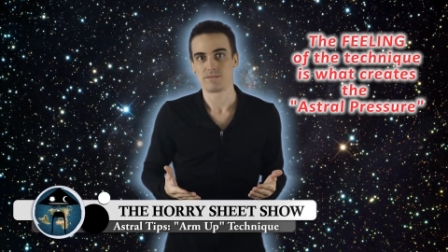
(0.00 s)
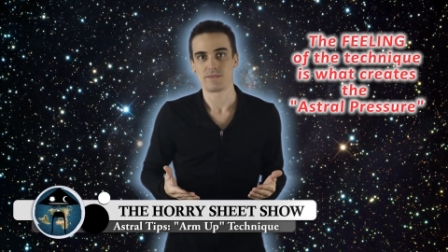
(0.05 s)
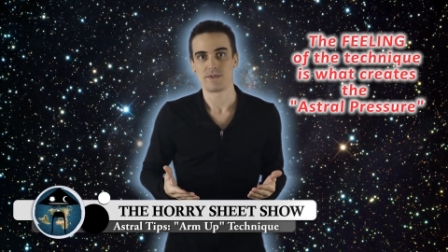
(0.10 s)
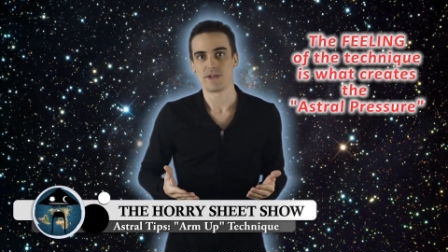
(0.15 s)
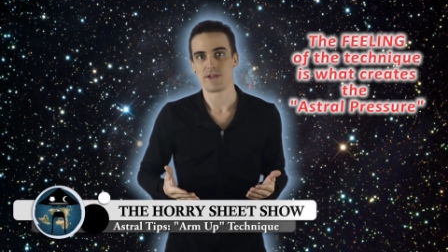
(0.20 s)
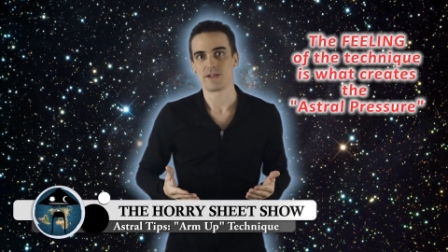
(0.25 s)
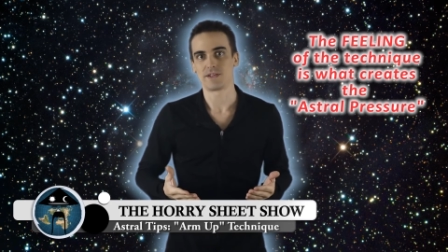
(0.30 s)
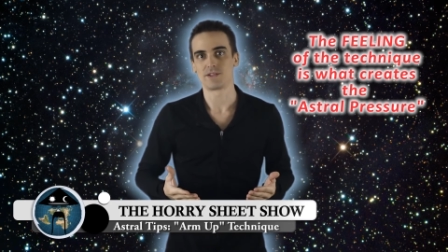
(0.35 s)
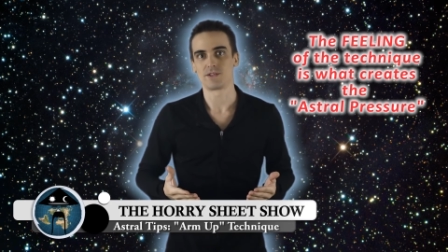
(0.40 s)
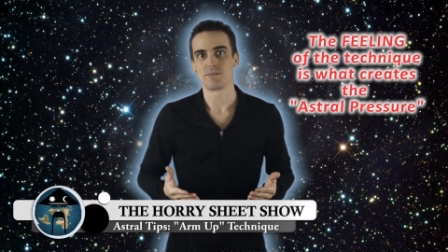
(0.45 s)

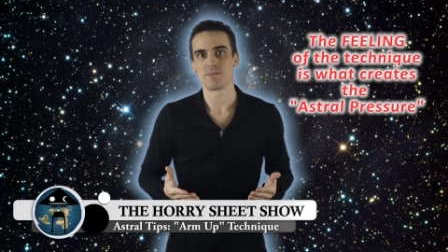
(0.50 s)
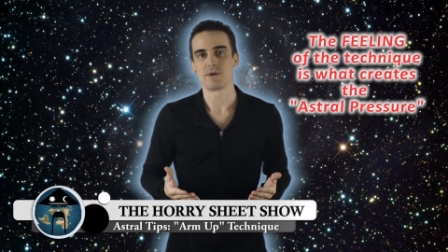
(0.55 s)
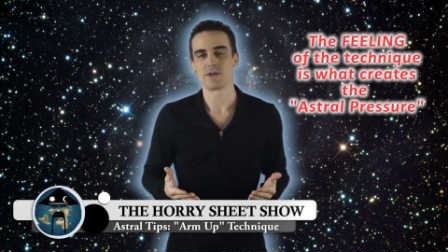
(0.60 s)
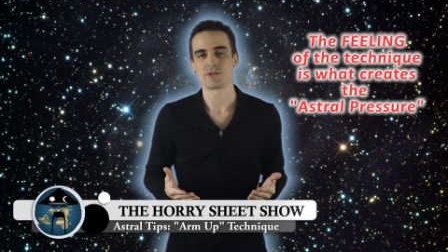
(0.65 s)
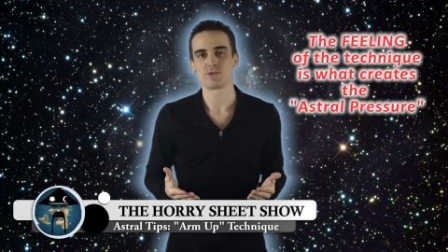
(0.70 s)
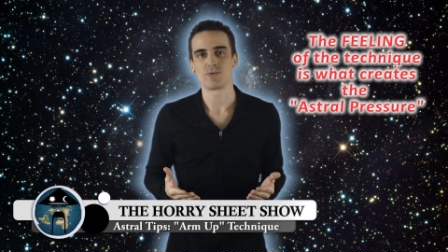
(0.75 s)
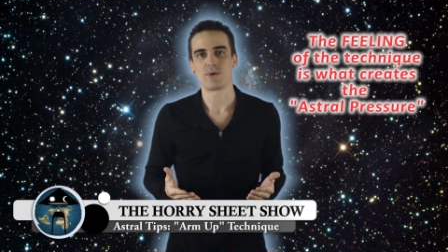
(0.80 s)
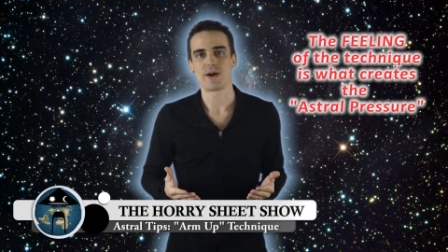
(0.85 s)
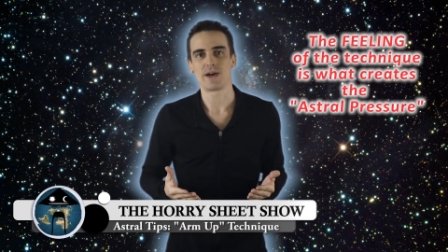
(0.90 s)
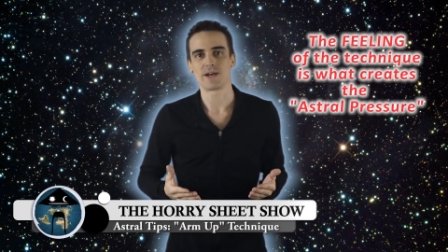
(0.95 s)
That's the
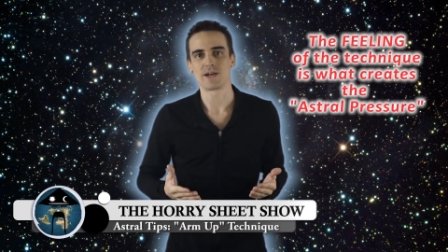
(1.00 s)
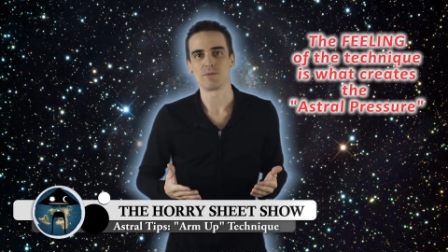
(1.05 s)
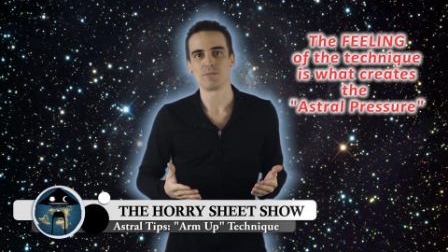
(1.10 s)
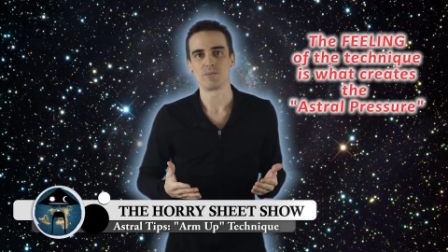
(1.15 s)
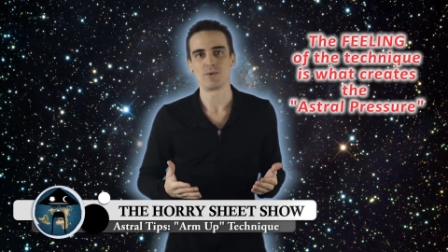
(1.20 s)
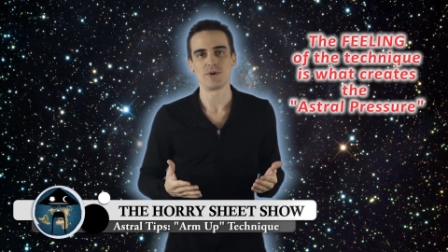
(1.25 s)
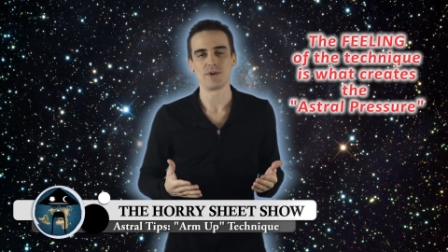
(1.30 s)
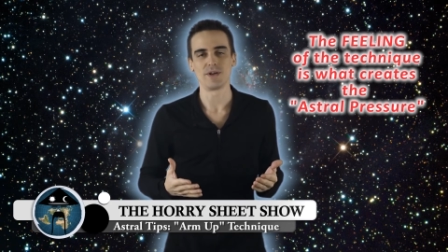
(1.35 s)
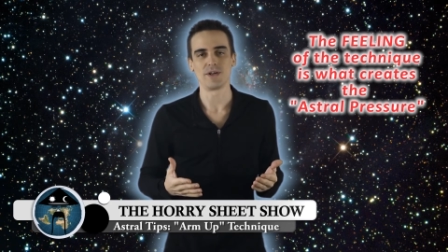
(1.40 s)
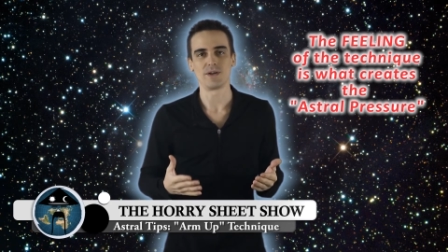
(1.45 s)
best way I can
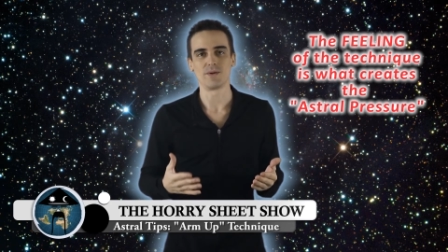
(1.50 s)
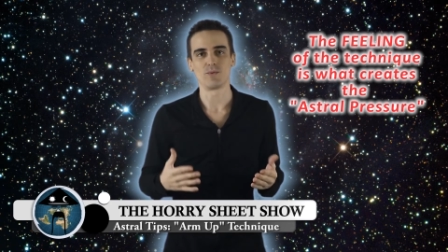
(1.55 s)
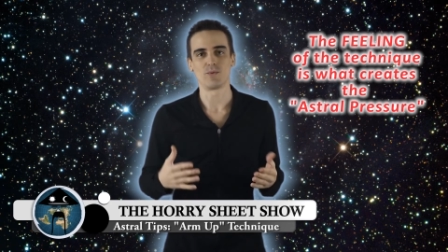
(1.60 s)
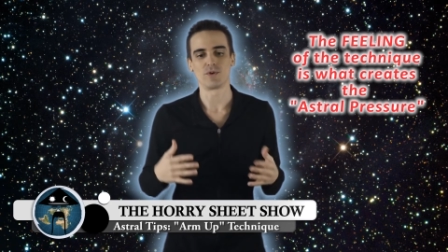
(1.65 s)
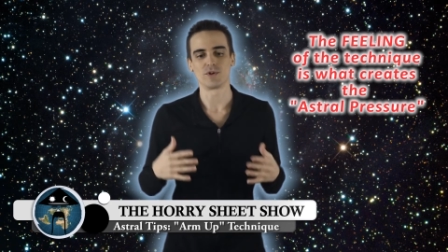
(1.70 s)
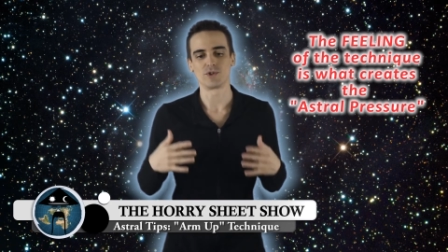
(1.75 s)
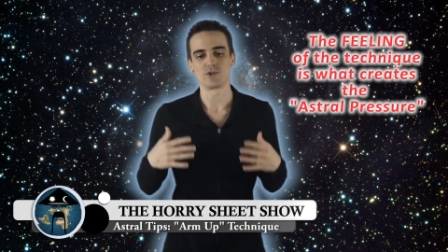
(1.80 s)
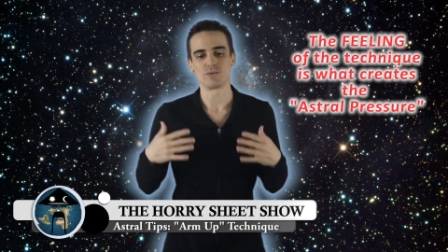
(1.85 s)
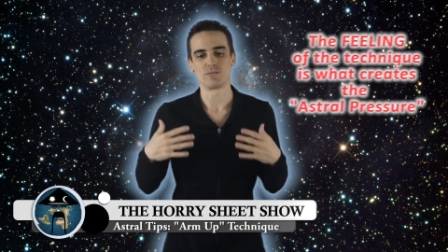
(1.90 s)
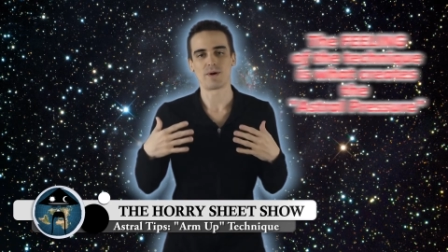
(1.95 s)
put it.
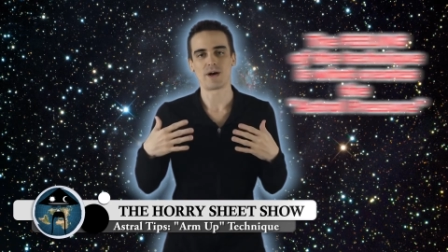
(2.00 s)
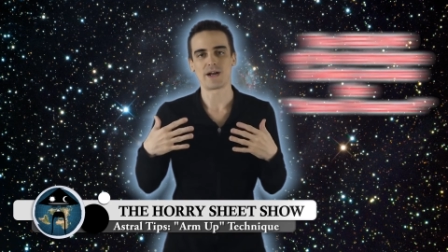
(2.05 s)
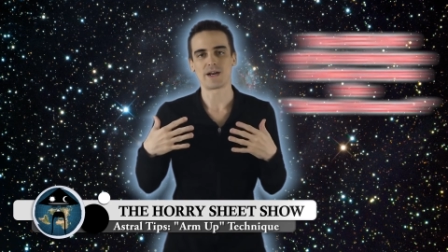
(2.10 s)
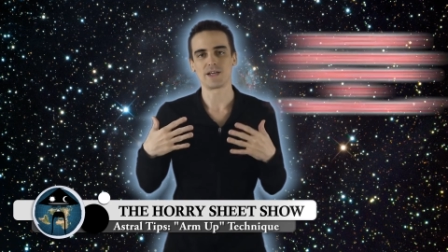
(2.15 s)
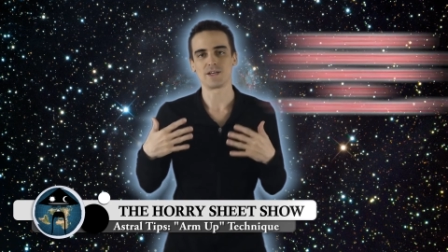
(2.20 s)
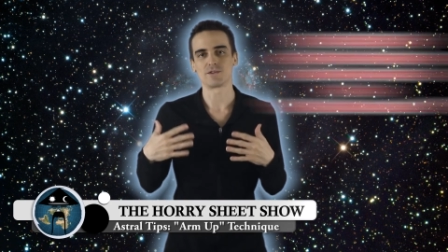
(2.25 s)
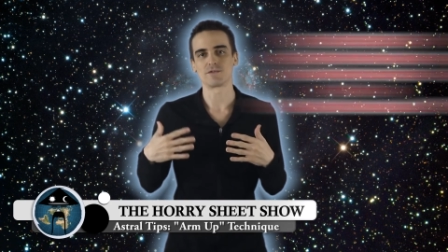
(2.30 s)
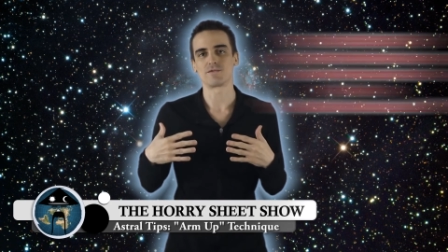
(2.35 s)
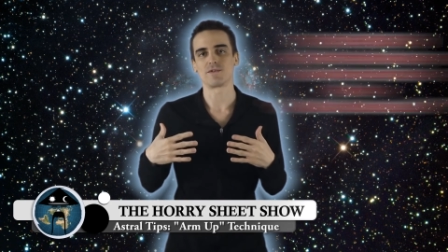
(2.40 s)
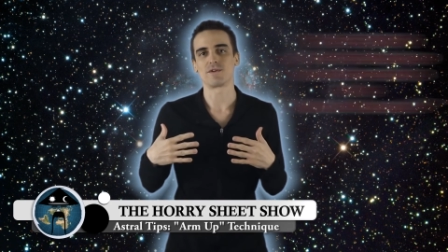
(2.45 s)
Once your body
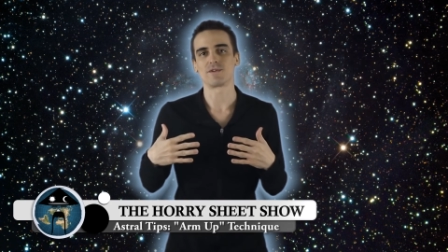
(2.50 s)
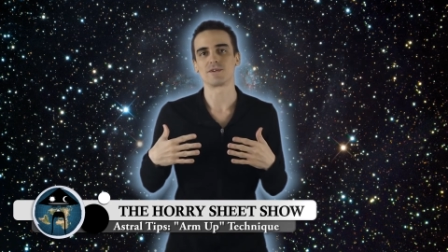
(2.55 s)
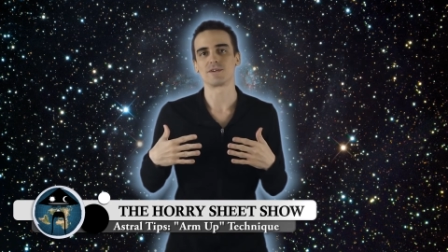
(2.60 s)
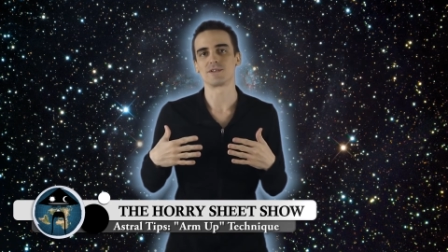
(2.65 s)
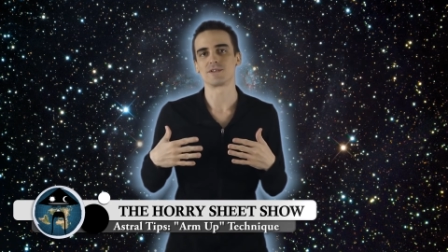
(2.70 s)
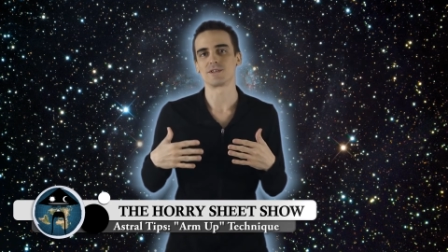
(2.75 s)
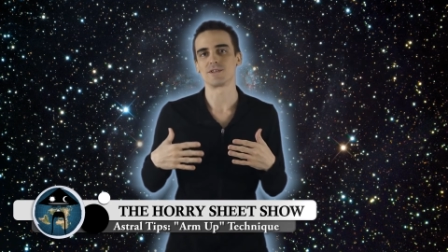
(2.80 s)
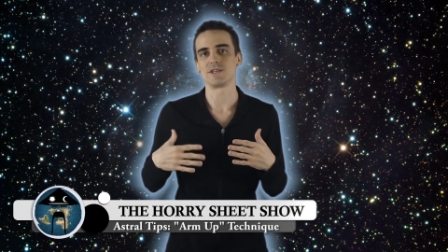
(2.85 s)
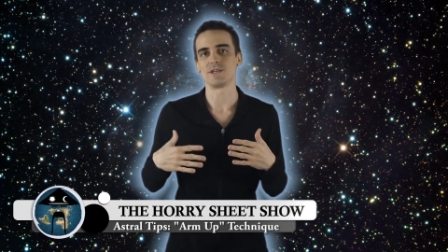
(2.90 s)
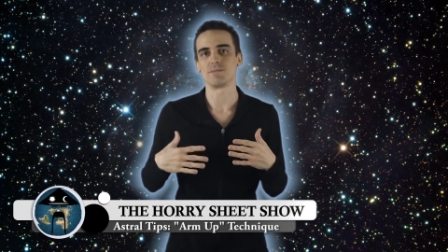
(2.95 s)
has fallen
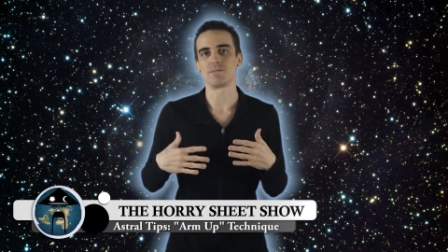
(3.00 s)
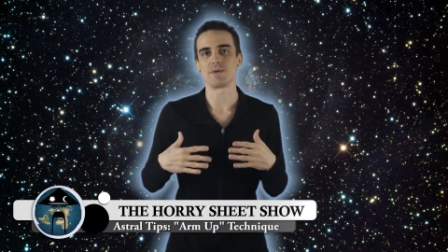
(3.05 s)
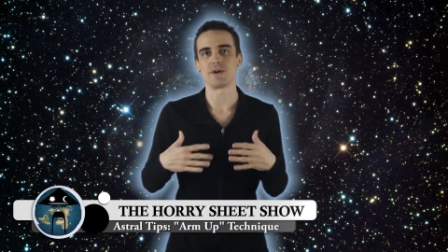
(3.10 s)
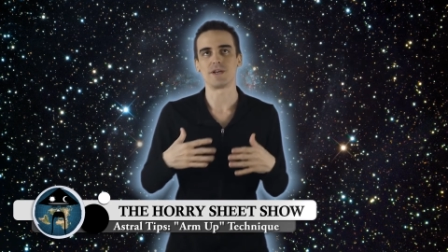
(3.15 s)
asleep